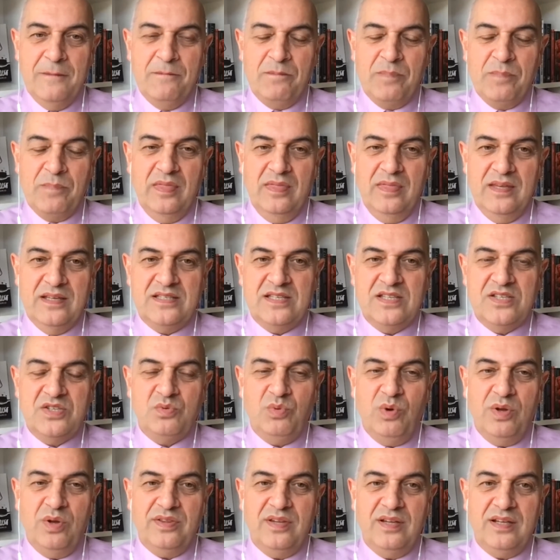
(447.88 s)
this is
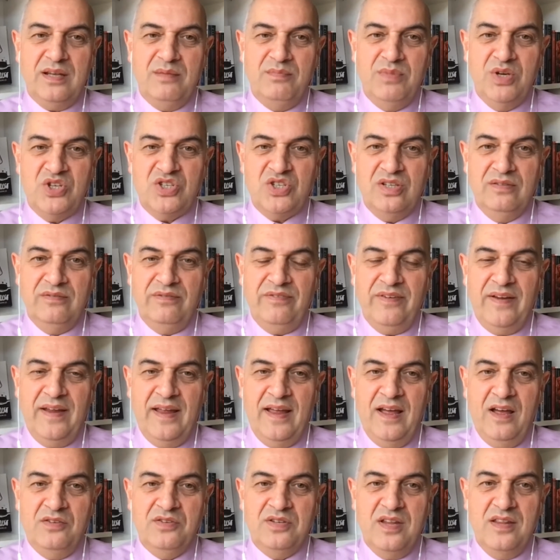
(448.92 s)
what the Commission
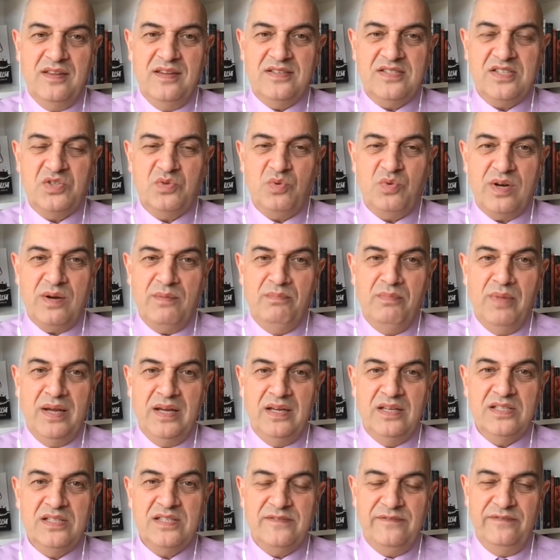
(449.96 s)
found, this is what it
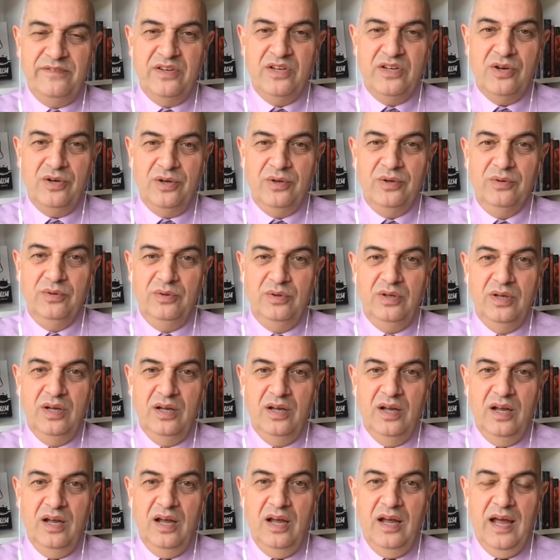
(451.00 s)
means for you,
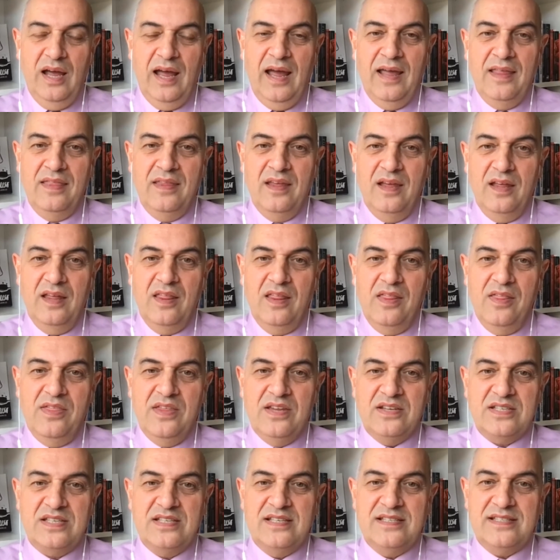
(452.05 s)
and
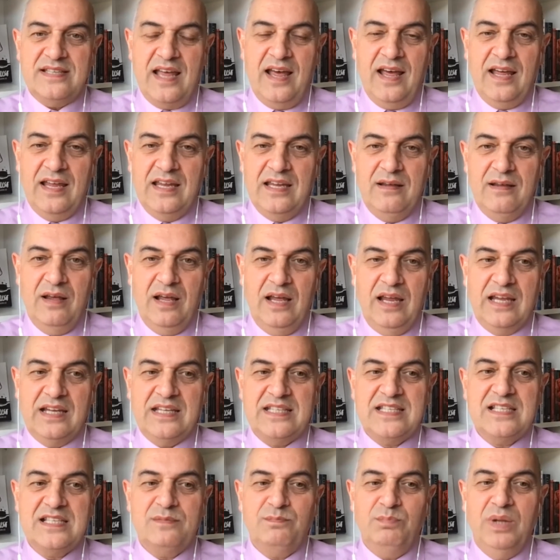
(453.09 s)
this is a
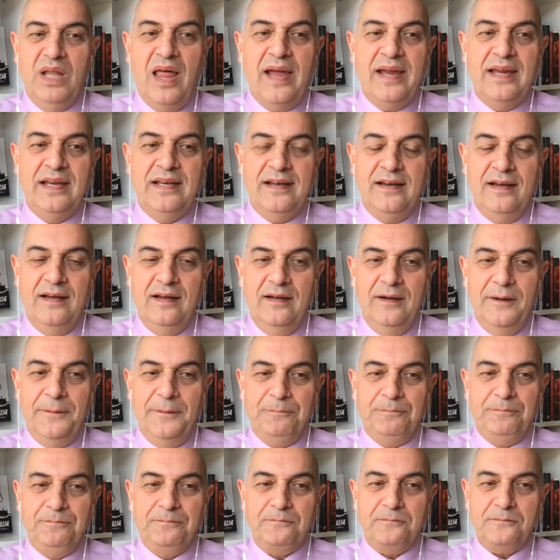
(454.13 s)
explainer.
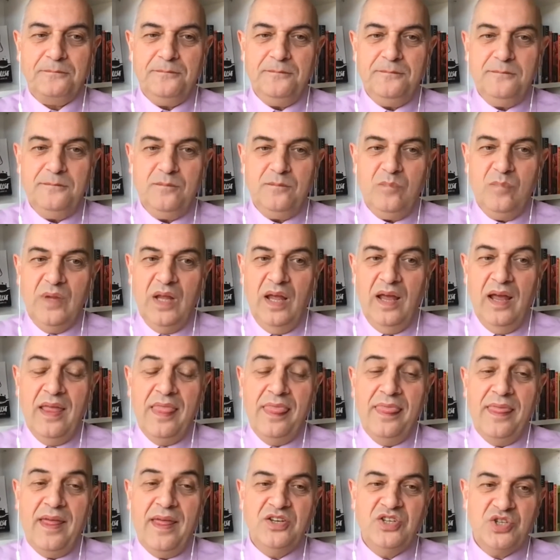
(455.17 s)
And
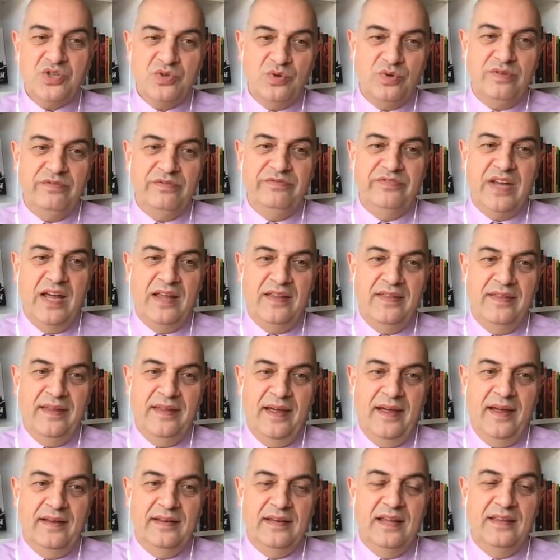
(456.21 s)
they should have done
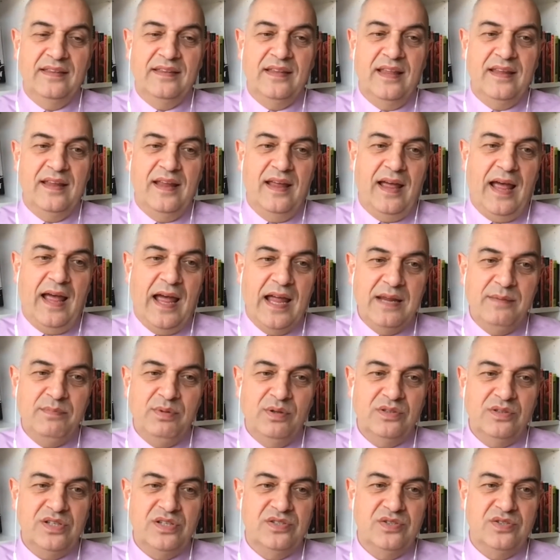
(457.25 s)
that, and they're able
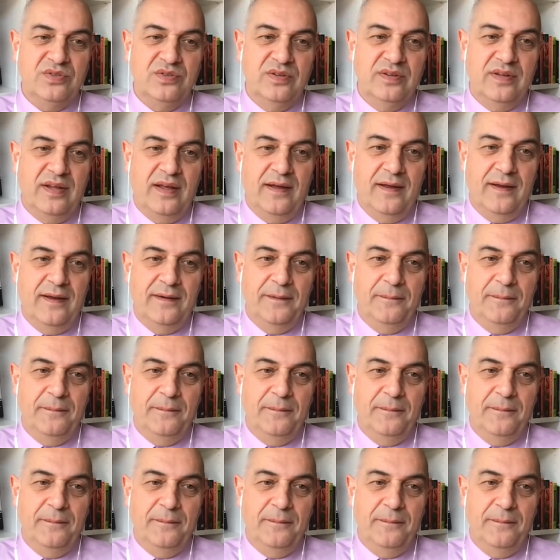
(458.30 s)
to do that.